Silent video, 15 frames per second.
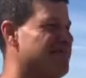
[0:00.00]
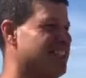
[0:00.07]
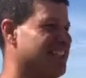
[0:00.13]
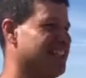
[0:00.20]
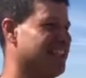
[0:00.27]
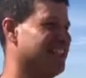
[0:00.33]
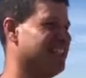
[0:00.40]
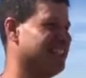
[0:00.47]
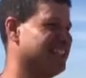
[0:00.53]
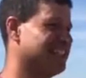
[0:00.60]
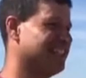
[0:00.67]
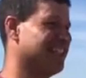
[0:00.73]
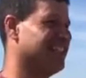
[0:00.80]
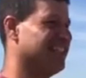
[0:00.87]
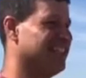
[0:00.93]
Big gardens,
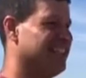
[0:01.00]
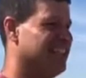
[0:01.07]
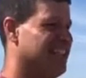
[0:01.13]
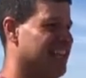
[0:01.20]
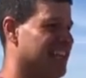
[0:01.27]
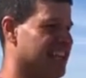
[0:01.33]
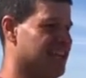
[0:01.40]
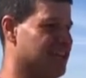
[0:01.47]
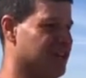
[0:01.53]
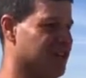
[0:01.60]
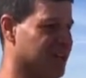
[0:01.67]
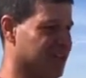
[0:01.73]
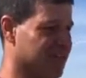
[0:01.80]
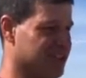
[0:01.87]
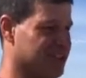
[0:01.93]
yeah. And you don't
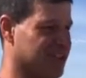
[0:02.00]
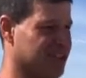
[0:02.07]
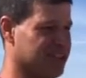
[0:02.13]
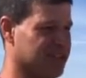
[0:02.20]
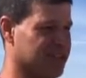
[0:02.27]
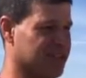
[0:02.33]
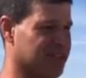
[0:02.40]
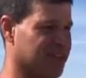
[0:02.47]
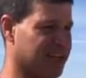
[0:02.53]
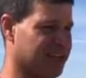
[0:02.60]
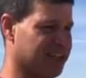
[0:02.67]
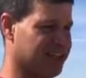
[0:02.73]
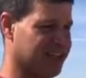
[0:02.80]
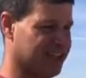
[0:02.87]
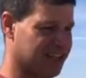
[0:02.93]
have the chance to spray
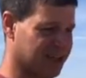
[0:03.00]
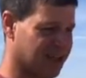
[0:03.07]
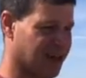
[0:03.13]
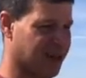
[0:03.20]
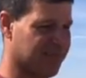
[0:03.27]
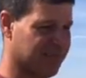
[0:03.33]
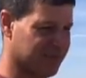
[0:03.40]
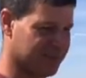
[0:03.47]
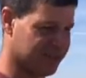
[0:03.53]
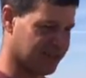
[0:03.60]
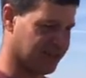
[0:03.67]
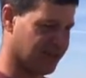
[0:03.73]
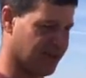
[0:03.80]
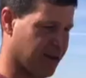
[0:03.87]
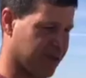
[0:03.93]
it in crop once the
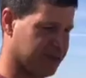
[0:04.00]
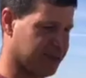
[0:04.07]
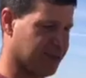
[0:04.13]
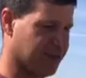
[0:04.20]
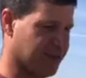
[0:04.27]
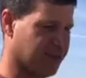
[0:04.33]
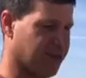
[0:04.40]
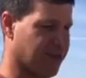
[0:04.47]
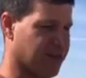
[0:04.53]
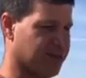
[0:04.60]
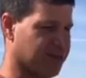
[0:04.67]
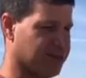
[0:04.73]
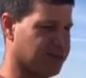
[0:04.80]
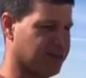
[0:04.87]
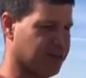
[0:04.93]
crop is out of the
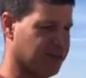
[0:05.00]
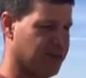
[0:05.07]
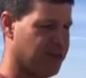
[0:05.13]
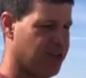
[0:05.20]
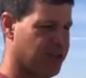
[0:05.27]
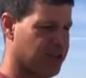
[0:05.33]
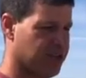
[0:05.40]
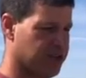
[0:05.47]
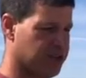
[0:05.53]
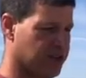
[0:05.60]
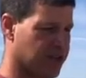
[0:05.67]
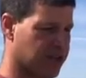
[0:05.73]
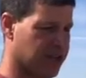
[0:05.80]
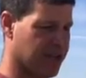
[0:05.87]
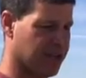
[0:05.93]
ground. So you
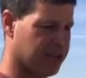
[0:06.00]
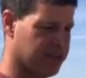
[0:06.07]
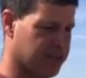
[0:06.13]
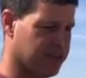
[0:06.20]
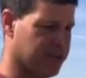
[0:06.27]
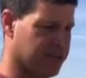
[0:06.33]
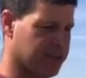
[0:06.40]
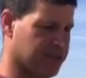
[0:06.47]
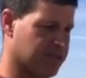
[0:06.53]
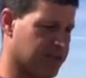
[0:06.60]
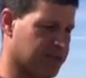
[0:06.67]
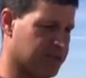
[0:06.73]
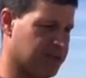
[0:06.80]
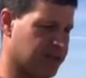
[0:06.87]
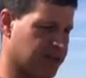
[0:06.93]
try to manage the weeds as
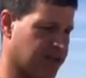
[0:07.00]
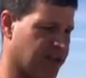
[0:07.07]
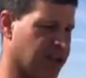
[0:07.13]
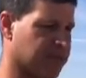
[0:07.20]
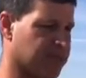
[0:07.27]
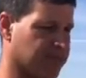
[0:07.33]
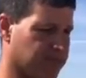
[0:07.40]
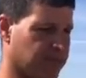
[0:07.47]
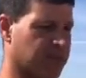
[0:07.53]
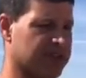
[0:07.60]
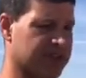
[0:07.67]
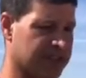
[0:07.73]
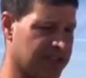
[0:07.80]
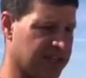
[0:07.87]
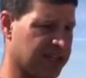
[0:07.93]
much as you can before
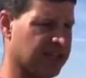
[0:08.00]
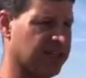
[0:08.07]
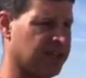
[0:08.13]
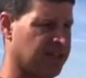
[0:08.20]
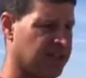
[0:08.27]
seeding.